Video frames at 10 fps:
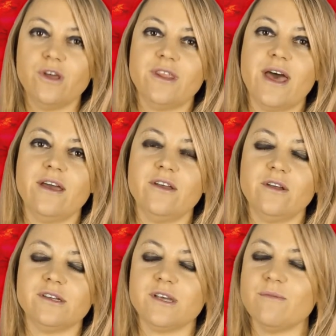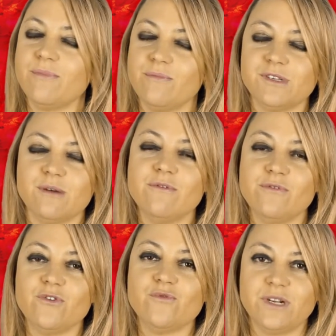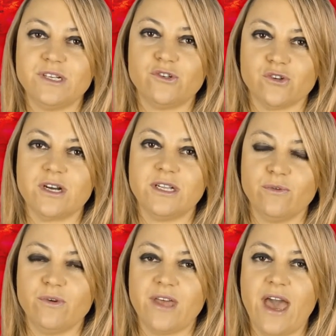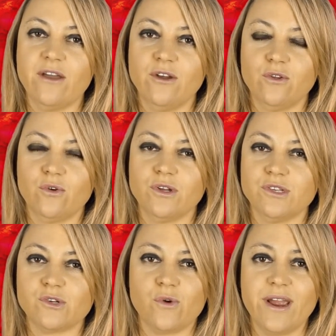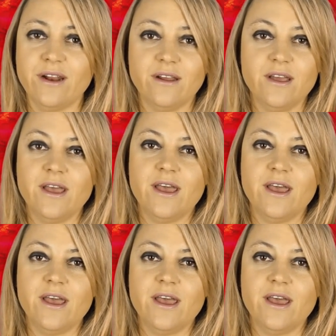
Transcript: that some of you are really struggling with how you look on screen.